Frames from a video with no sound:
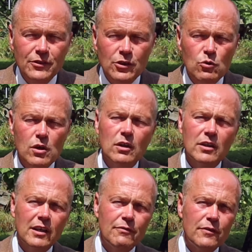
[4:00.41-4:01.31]
to do,
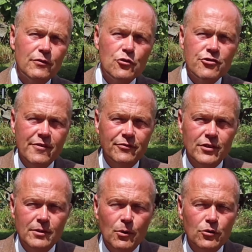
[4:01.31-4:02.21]
cover a few shifts
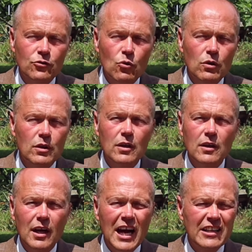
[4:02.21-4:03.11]
in the bookstore
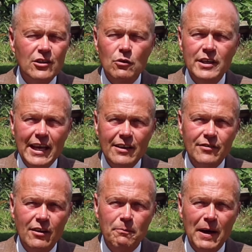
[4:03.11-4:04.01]
and, you know, get
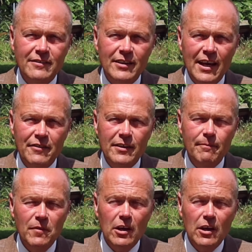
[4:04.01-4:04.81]
yourself back together.